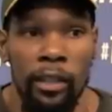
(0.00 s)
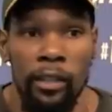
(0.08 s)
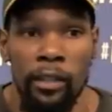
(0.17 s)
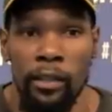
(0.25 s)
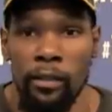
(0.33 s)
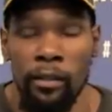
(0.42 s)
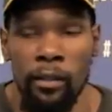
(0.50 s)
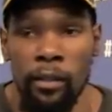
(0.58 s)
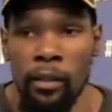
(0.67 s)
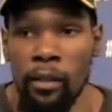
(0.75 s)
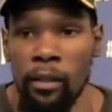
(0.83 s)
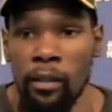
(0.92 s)
it and,
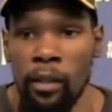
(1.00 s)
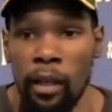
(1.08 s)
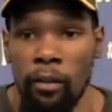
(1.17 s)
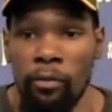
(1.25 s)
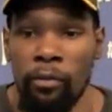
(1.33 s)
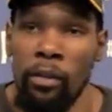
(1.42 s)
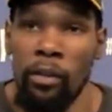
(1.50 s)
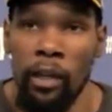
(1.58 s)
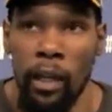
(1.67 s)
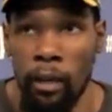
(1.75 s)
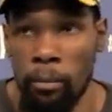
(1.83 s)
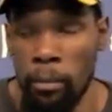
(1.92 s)
and follow the
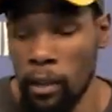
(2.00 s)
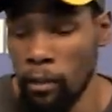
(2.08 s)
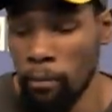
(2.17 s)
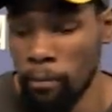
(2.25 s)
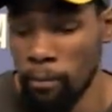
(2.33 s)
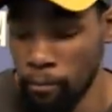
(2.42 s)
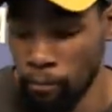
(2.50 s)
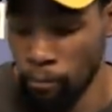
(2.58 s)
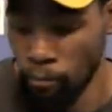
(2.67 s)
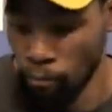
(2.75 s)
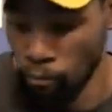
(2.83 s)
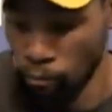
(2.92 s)
game plan.
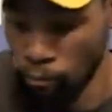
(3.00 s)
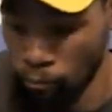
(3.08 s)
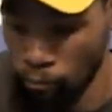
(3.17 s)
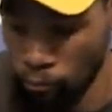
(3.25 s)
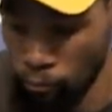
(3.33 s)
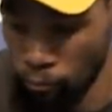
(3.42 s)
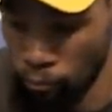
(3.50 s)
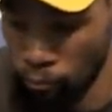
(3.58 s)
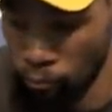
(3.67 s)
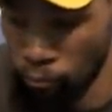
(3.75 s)
Brian